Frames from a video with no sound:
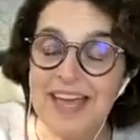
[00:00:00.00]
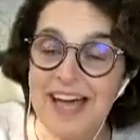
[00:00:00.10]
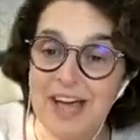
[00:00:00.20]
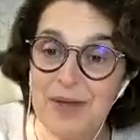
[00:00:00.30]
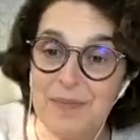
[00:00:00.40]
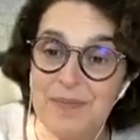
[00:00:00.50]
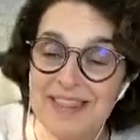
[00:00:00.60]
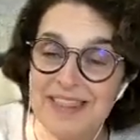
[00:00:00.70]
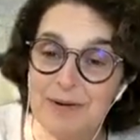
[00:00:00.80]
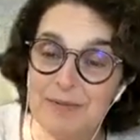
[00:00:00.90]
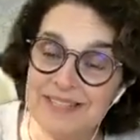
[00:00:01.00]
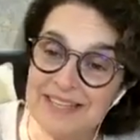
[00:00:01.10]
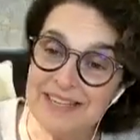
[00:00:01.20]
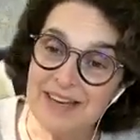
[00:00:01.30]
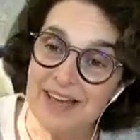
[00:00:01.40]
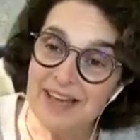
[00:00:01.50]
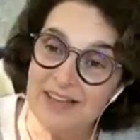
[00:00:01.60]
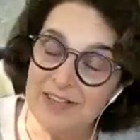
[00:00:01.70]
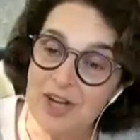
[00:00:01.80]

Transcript: But there was a